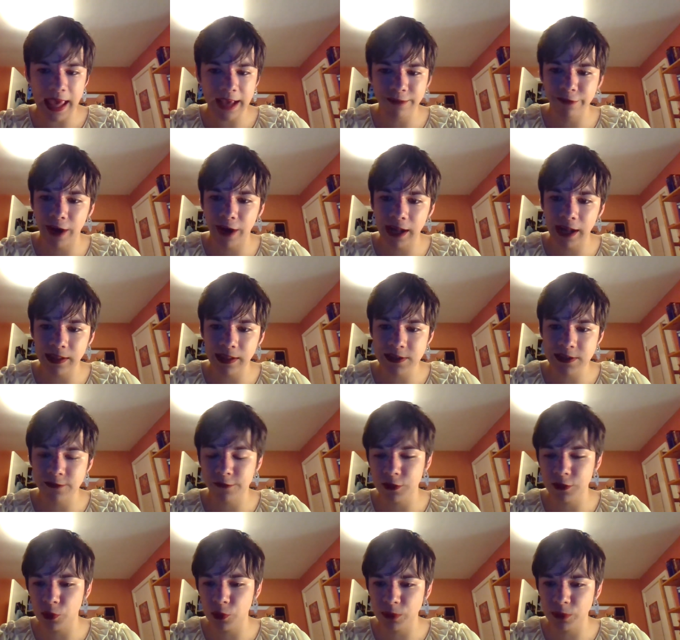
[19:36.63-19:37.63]
violence
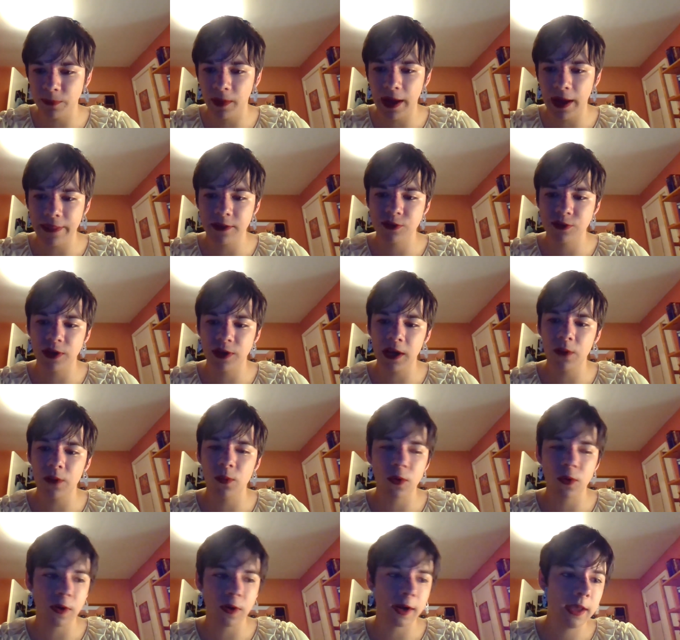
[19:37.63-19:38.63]
fueled by the drug
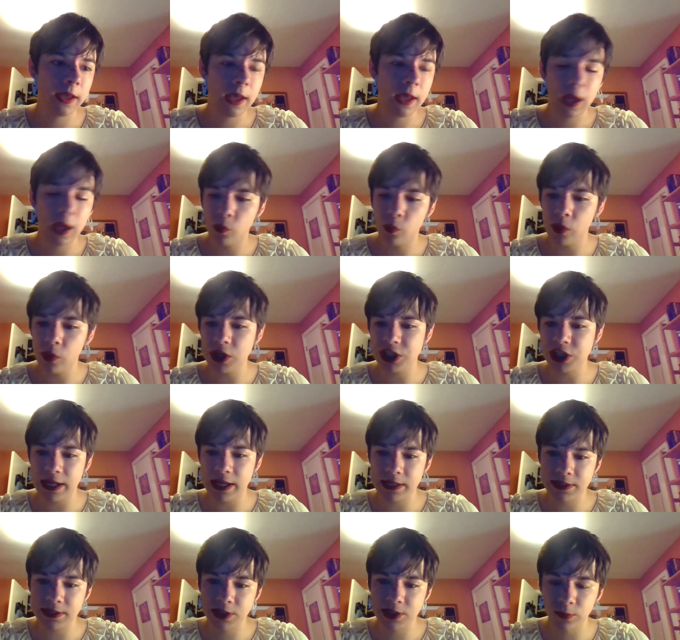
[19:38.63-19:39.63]
war, which
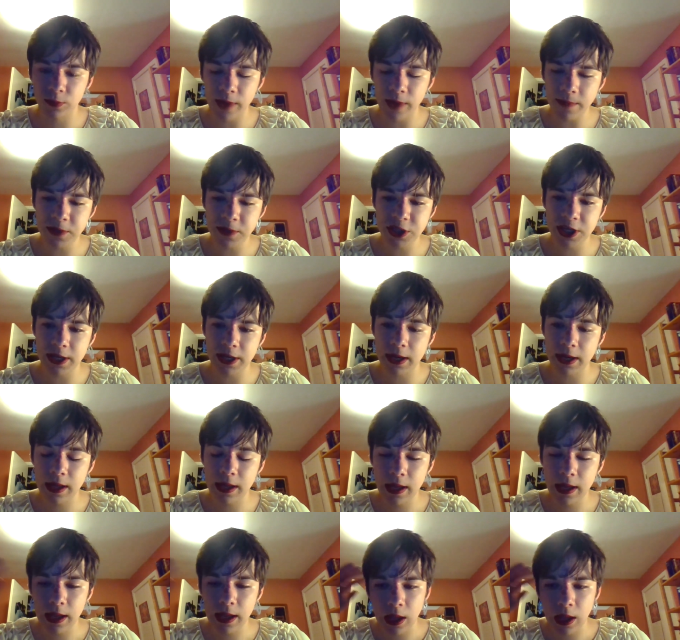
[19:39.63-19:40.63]
is corruption,
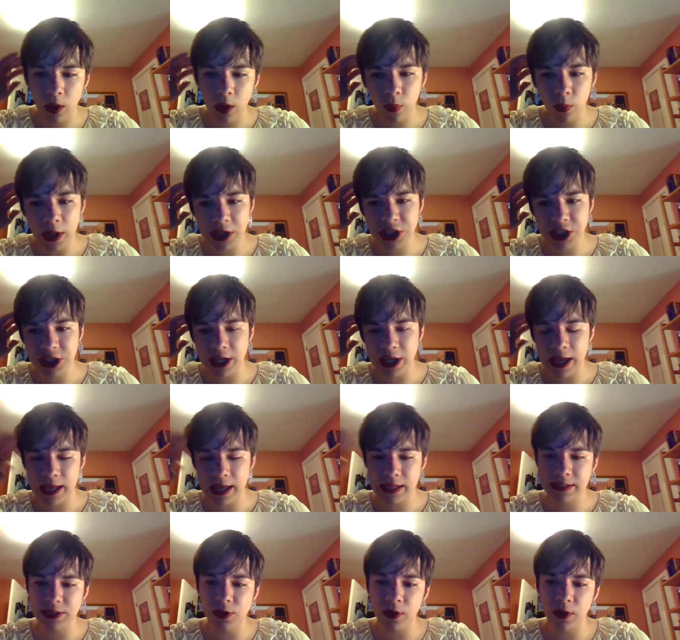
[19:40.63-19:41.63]
which
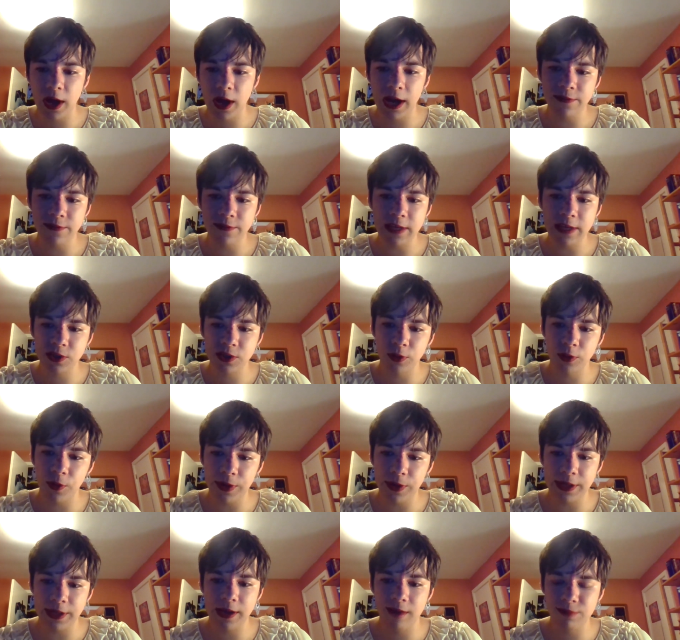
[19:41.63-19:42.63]
is, kind of these
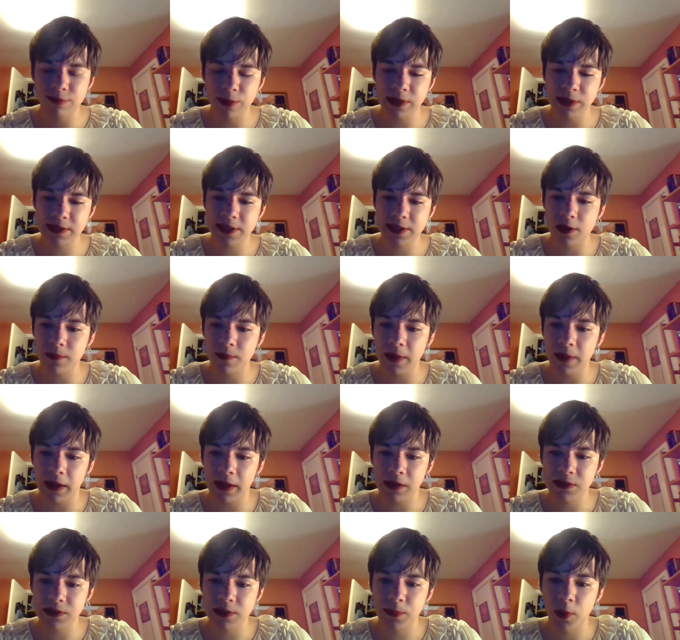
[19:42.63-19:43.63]
crony governments that are being
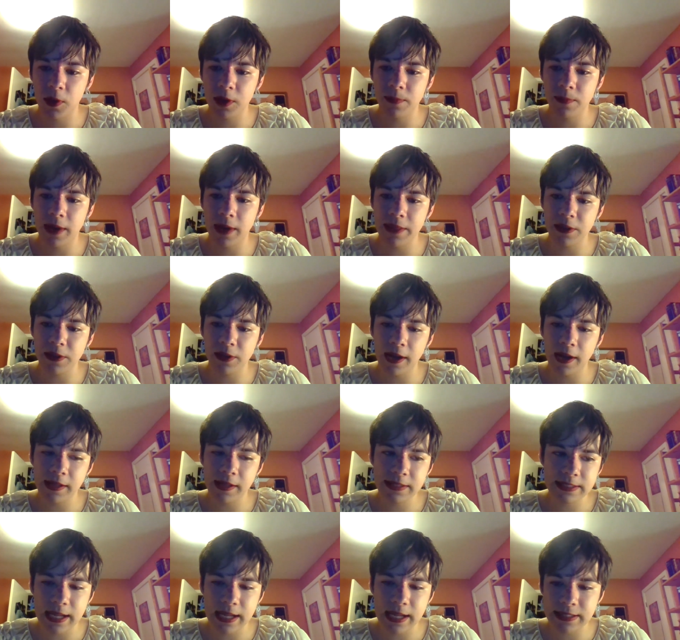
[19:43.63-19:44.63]
supported by the United
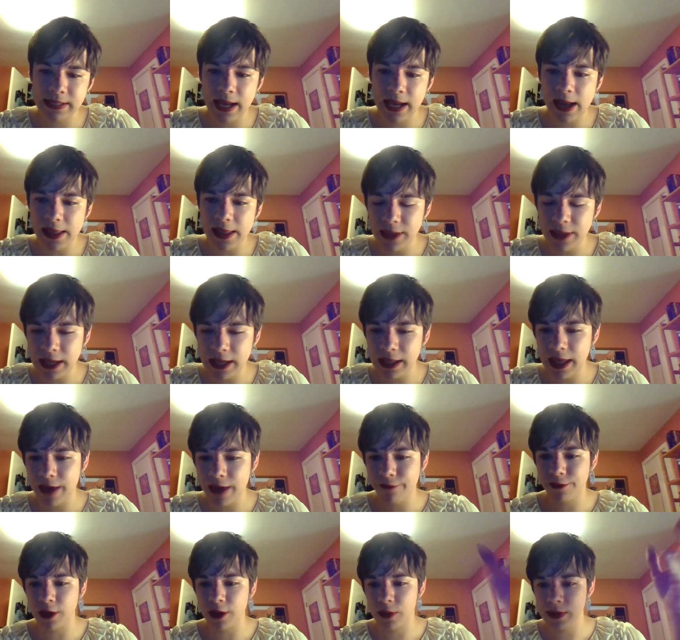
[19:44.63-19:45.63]
States. And I think
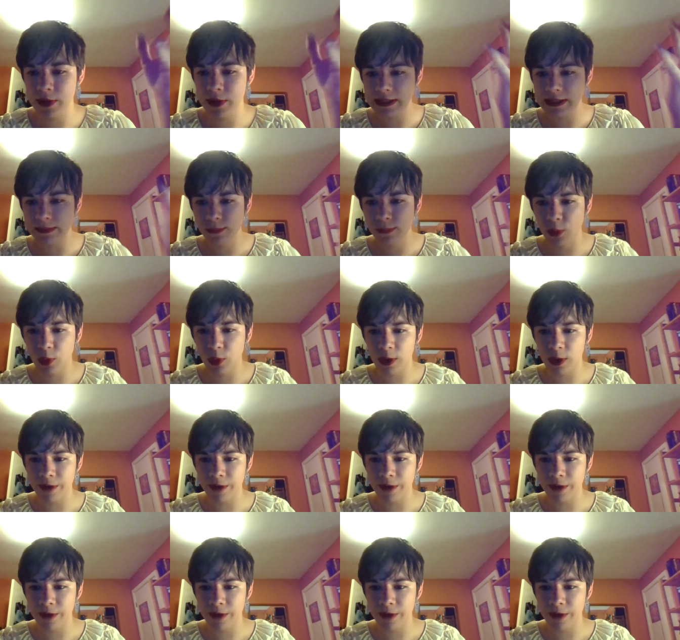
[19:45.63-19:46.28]
if there was more of